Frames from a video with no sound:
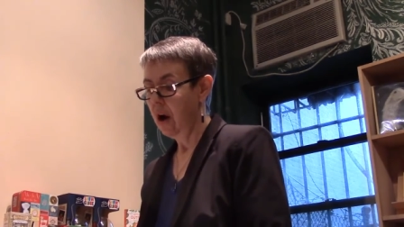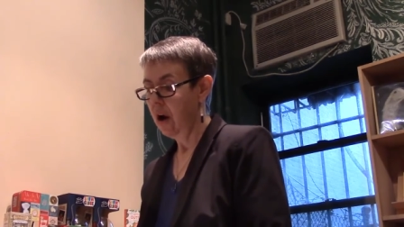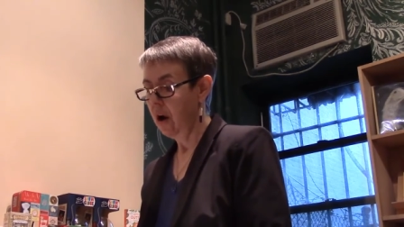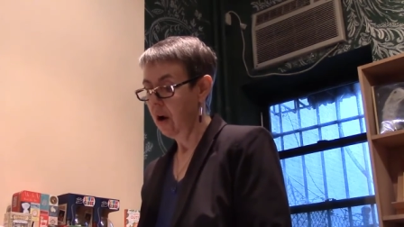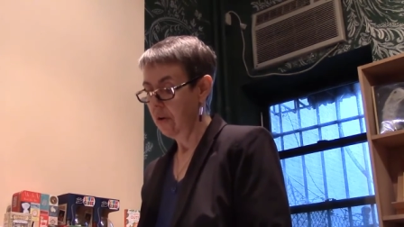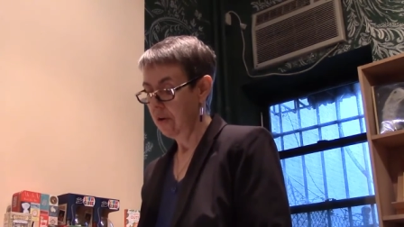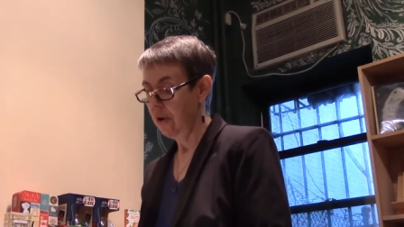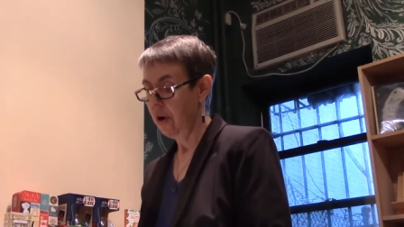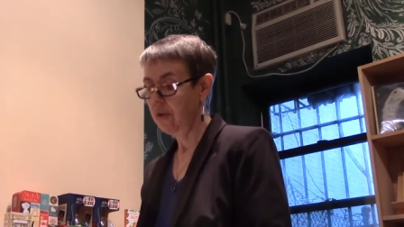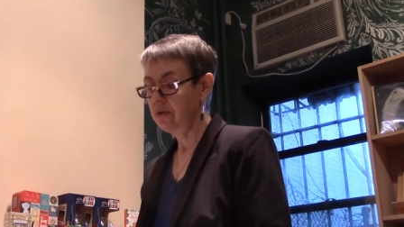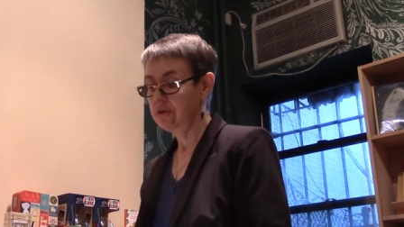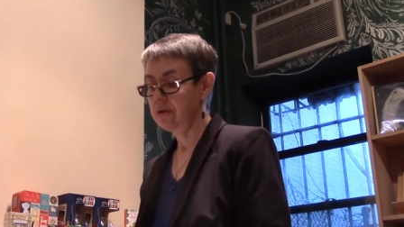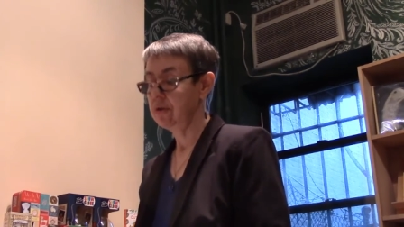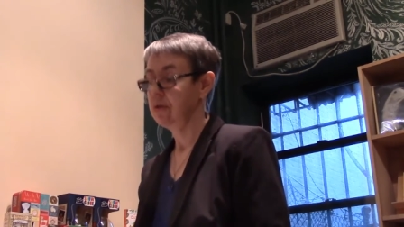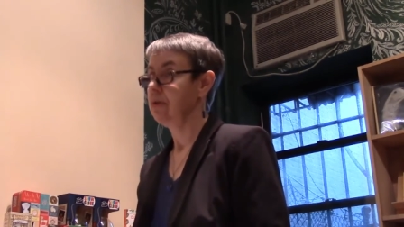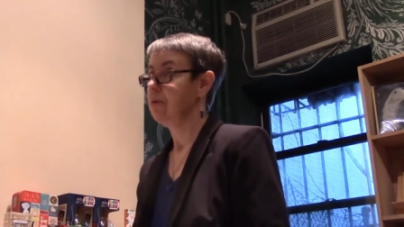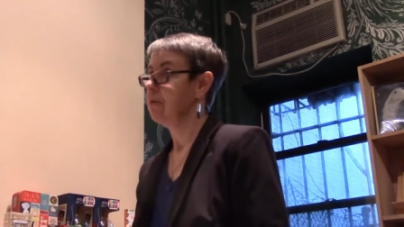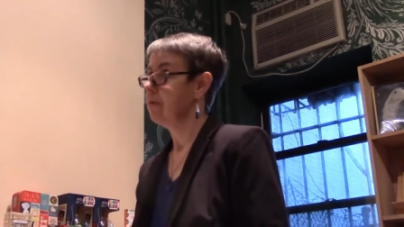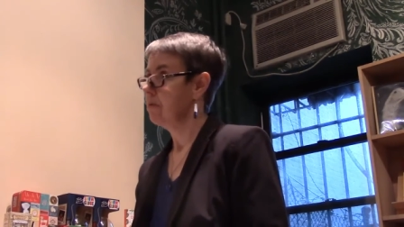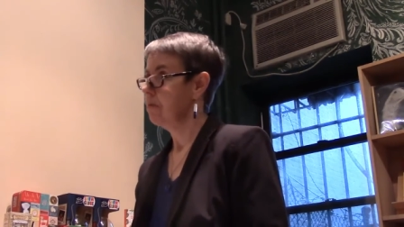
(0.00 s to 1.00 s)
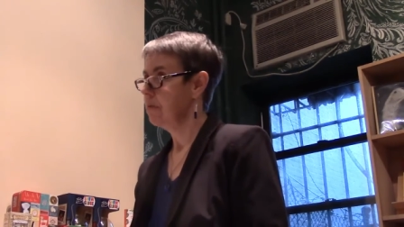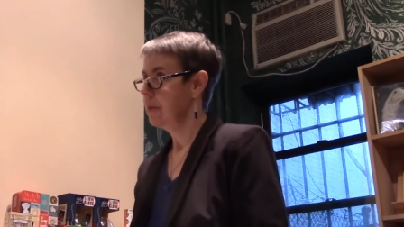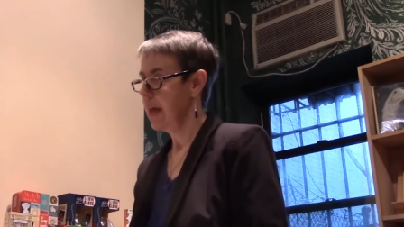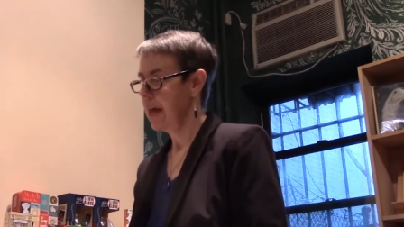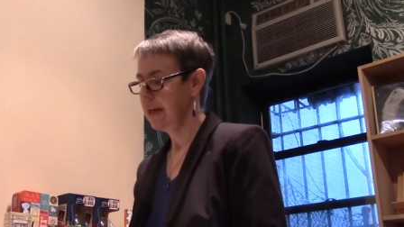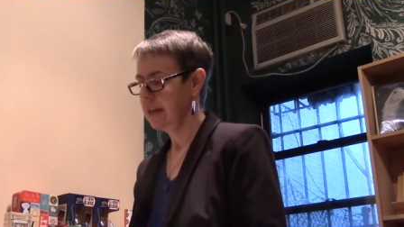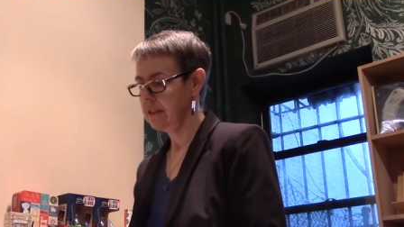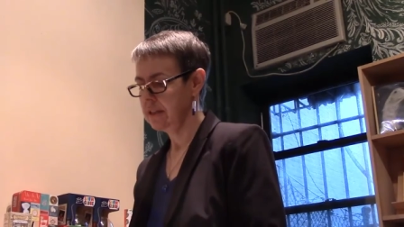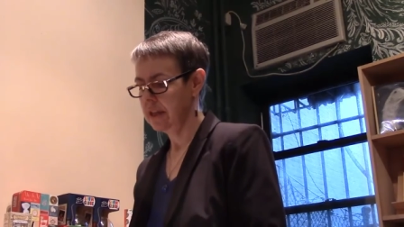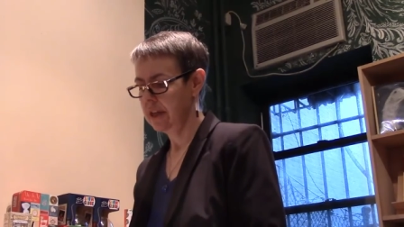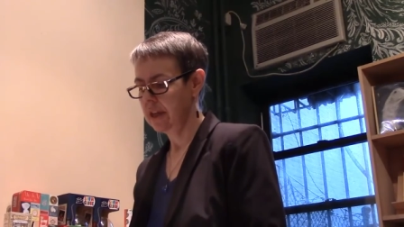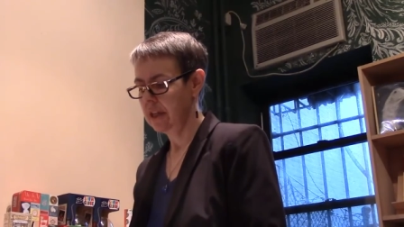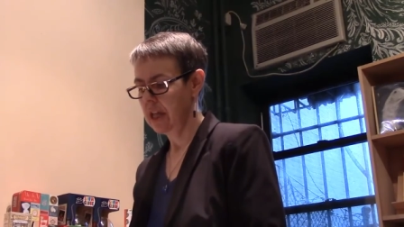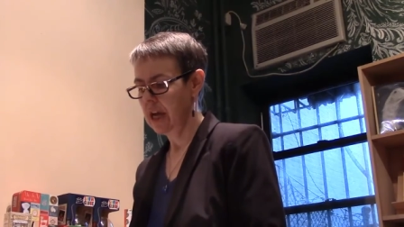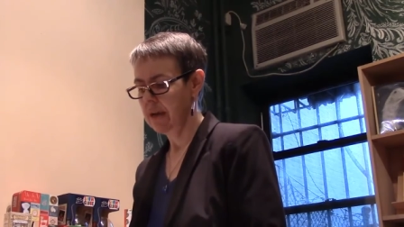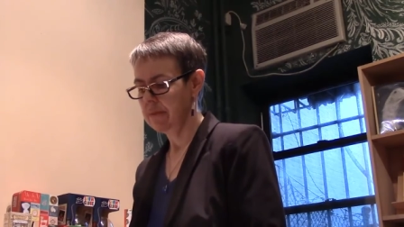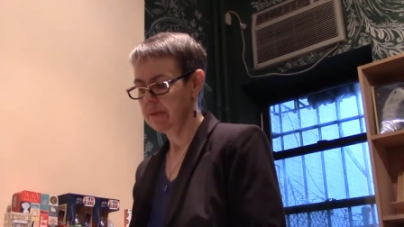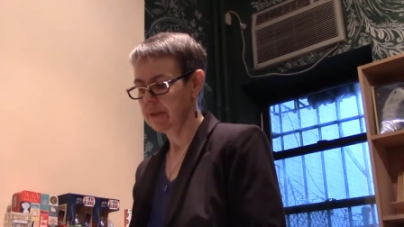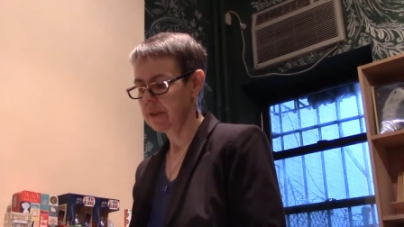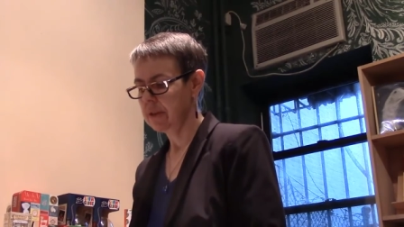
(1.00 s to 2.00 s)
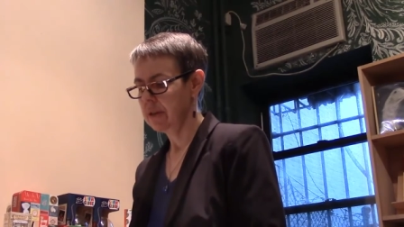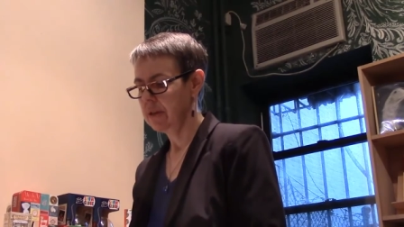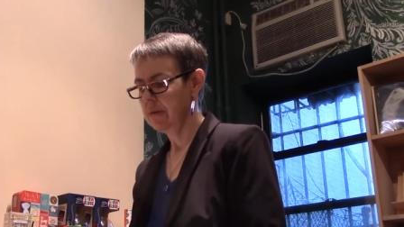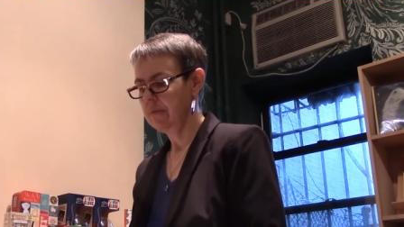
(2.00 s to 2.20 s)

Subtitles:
"No, sir. Thanks," said Elimus.